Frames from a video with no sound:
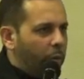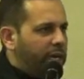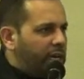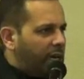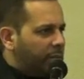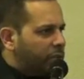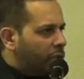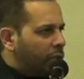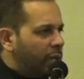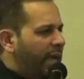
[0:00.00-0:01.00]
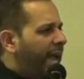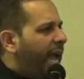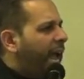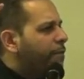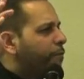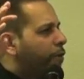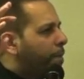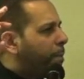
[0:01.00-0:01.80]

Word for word: when it comes to every